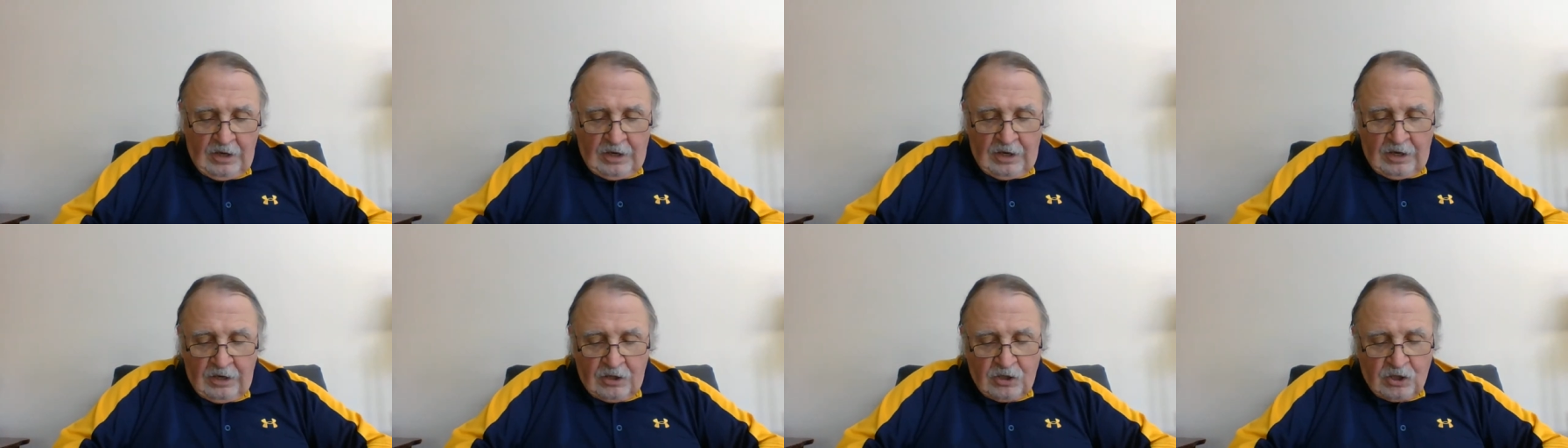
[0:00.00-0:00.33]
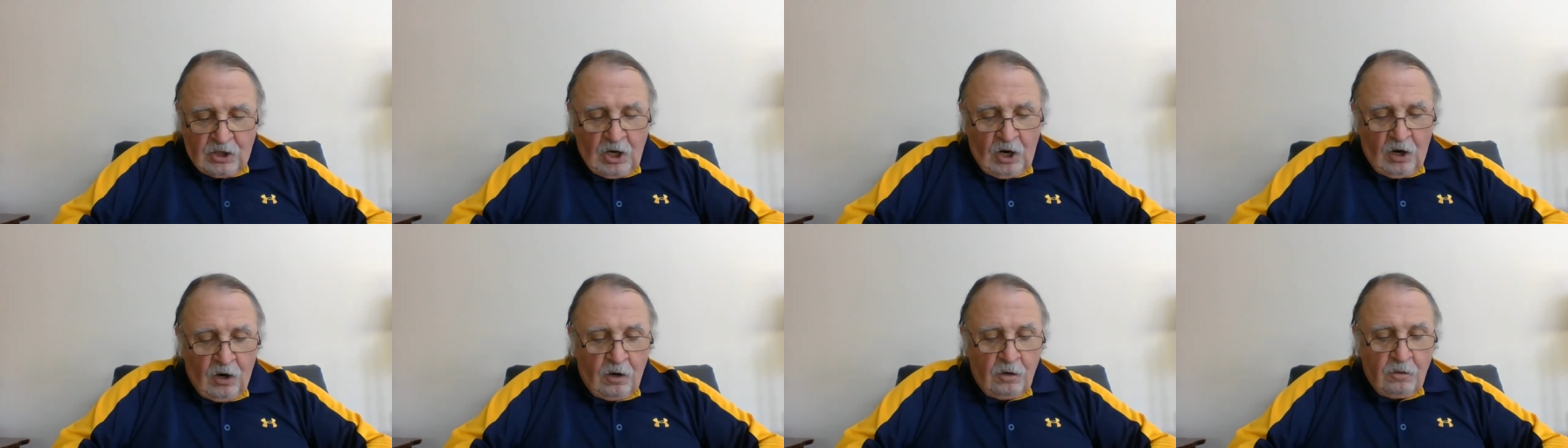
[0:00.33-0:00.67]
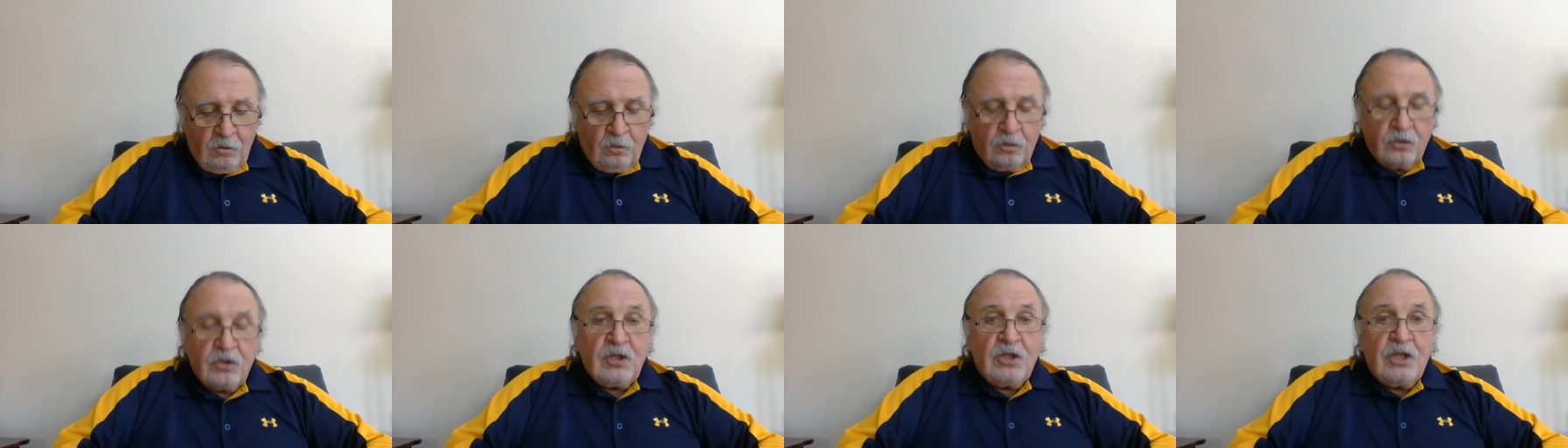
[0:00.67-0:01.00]
and his
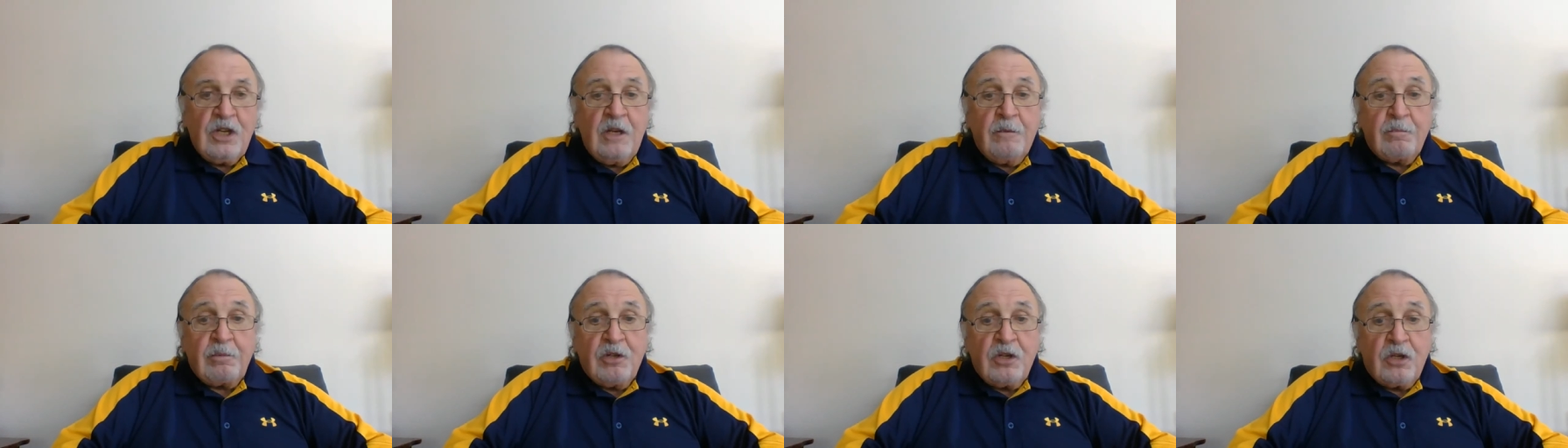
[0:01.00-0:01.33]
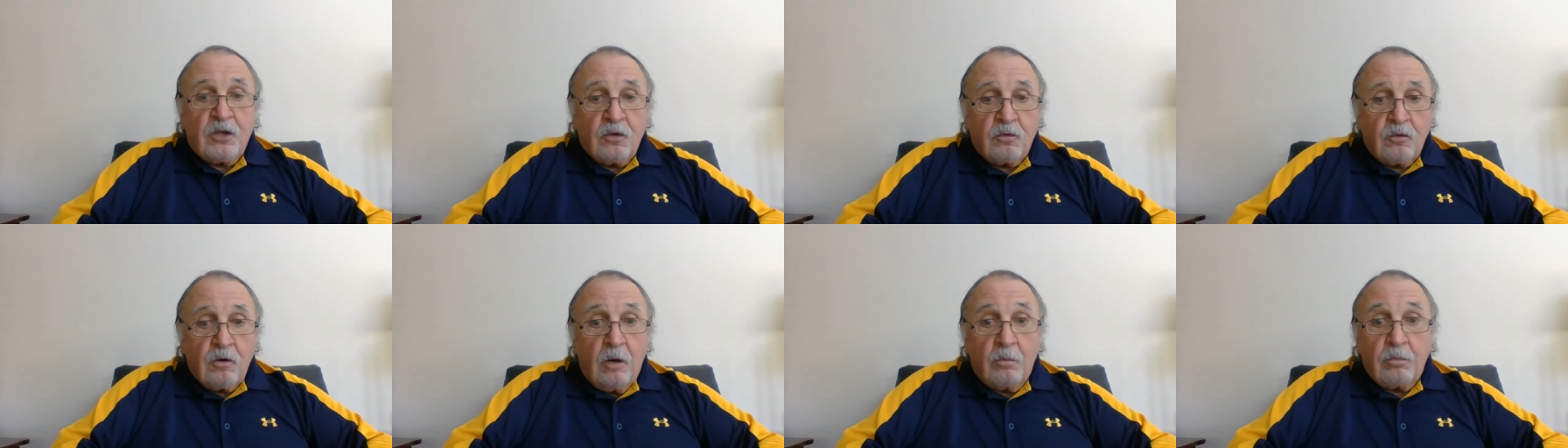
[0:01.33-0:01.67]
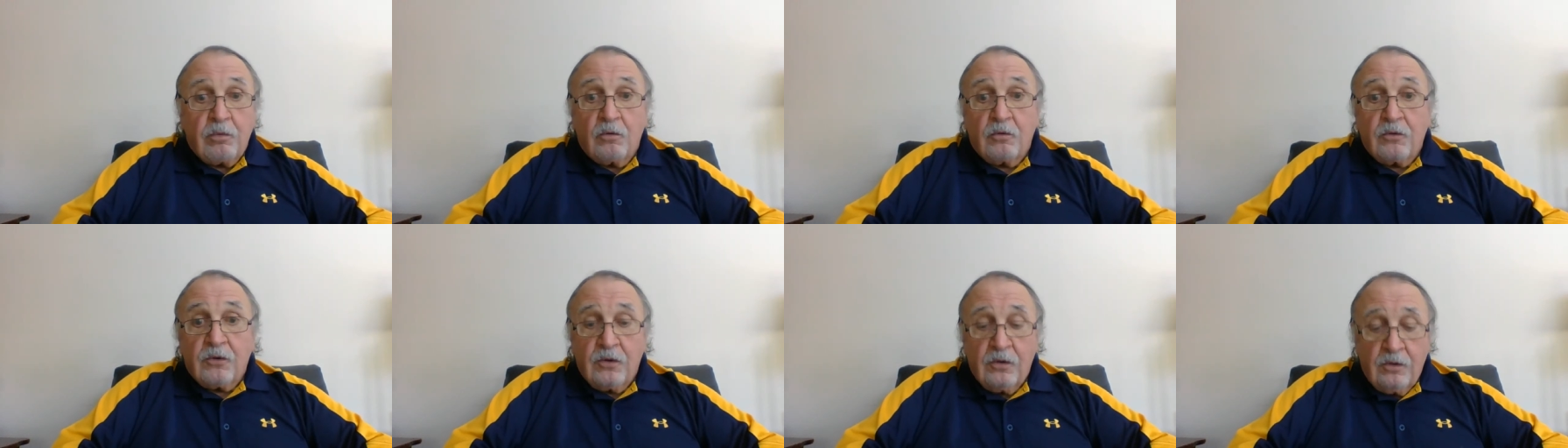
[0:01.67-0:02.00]
heart was deeply
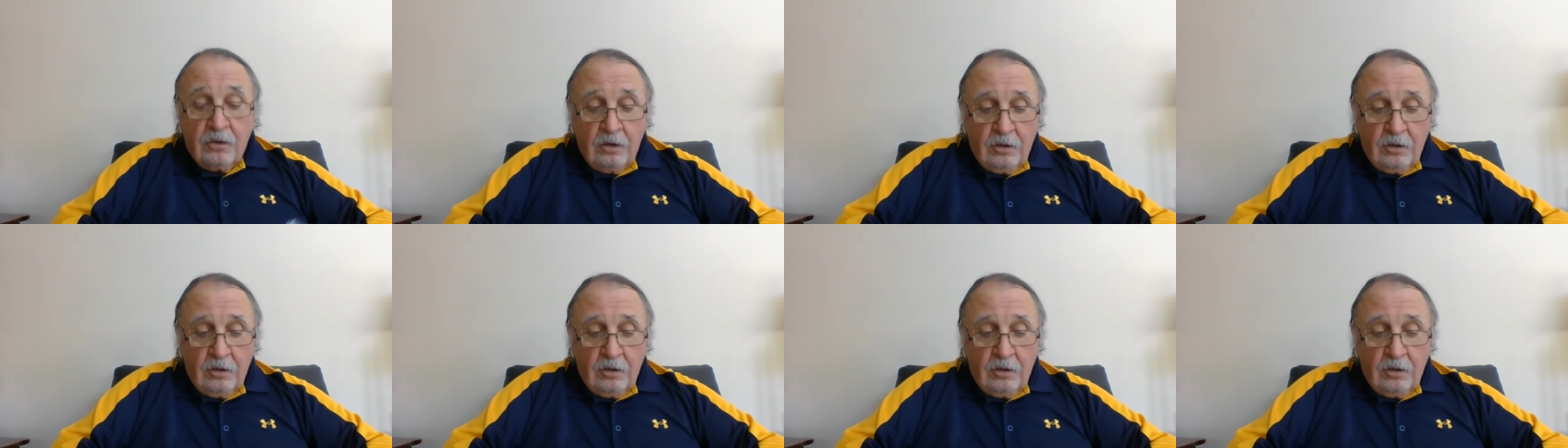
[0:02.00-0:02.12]
troubled.